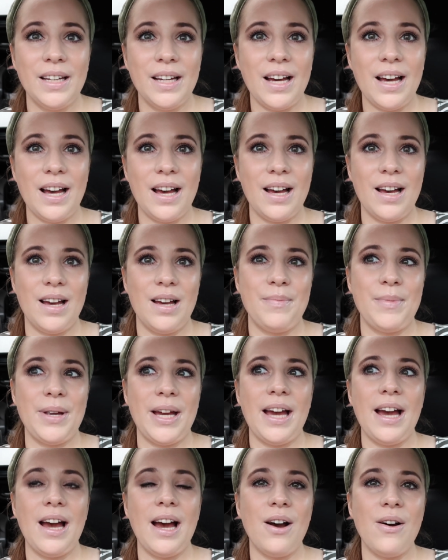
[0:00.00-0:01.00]

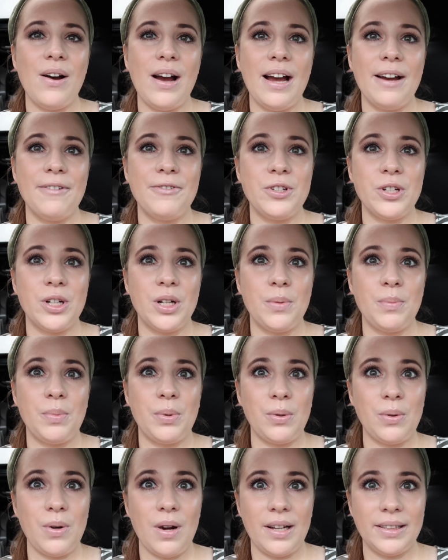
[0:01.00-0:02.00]
How after
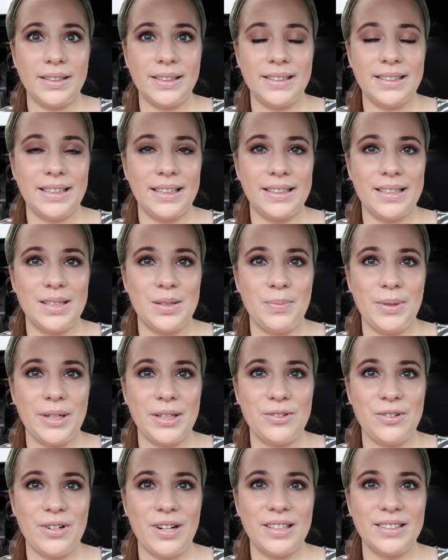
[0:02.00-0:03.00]
it's like this
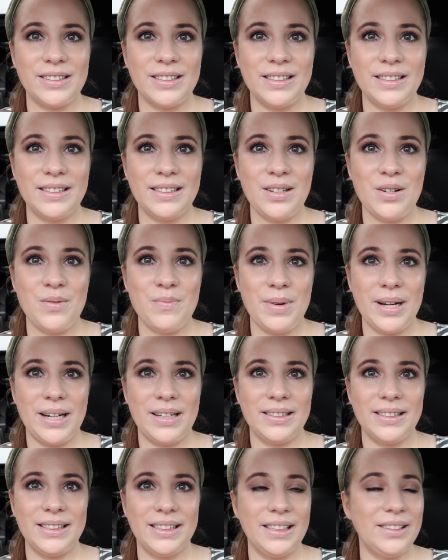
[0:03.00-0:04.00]
big truck. This is so
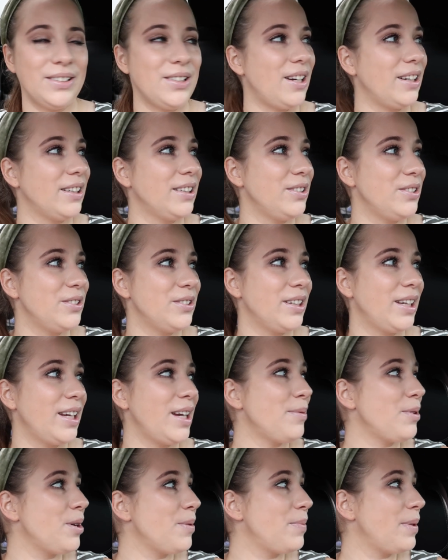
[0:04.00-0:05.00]
embarrassing talking to a
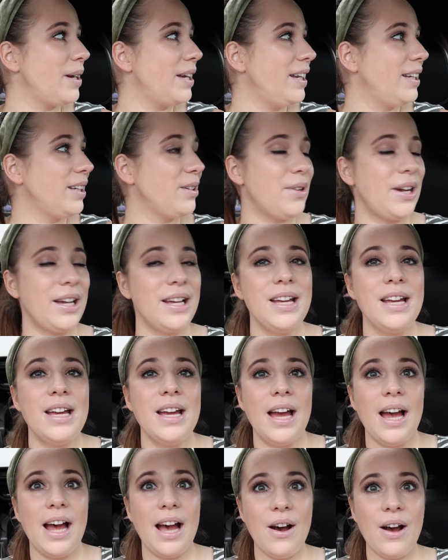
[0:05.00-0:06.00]
camera. But anyway,
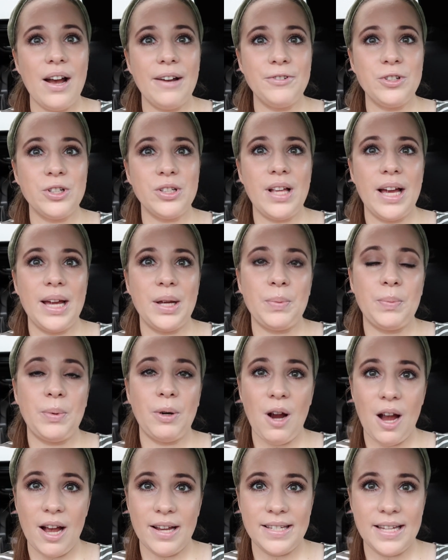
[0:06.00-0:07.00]
how after like
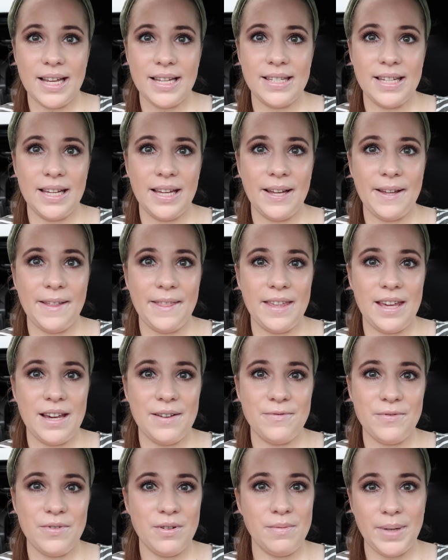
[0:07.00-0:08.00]
processing the
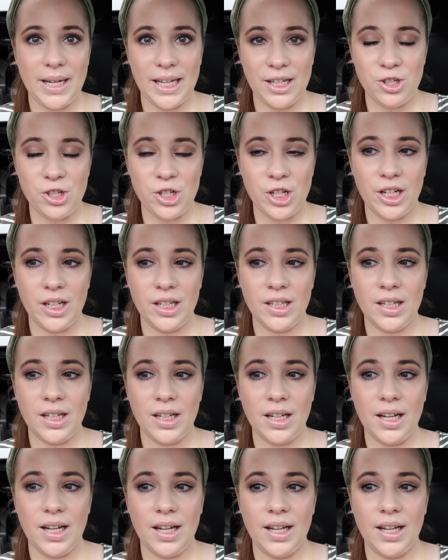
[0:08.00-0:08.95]
information,